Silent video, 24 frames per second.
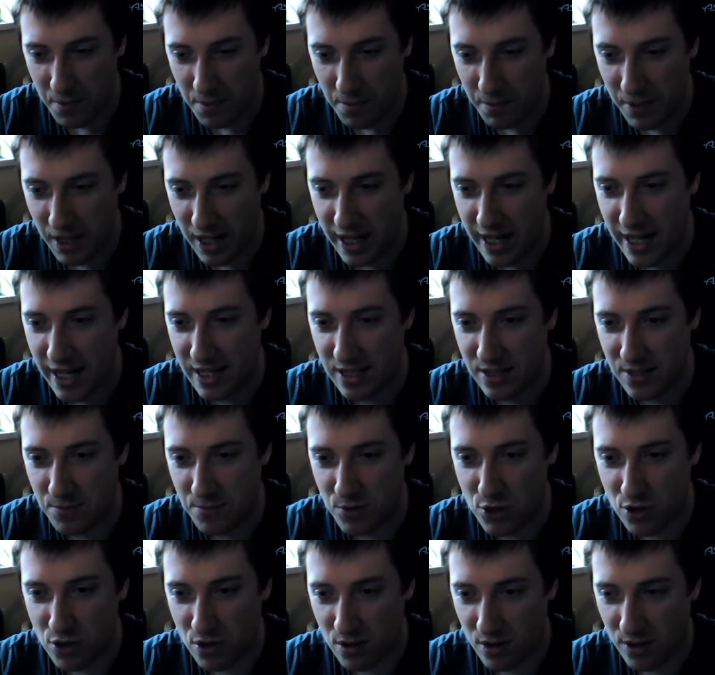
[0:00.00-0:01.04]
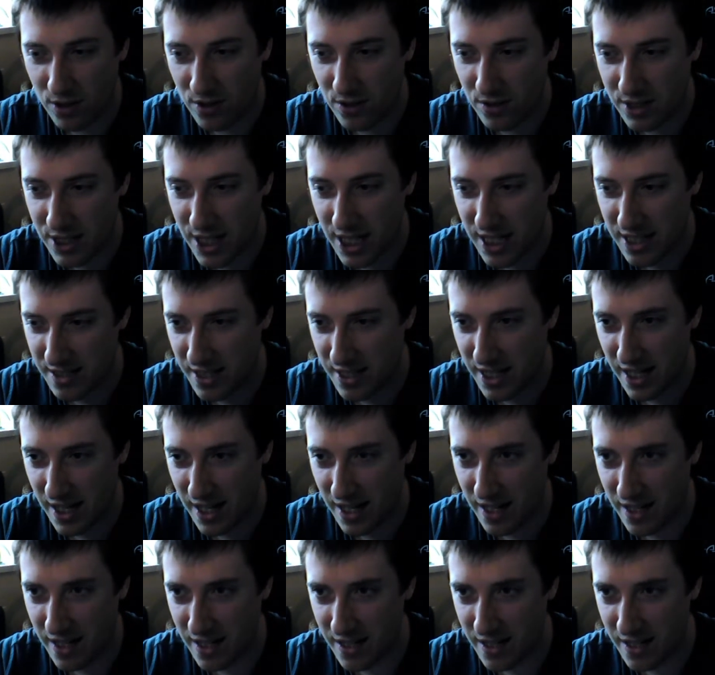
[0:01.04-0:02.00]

play some Stronghold yesterday.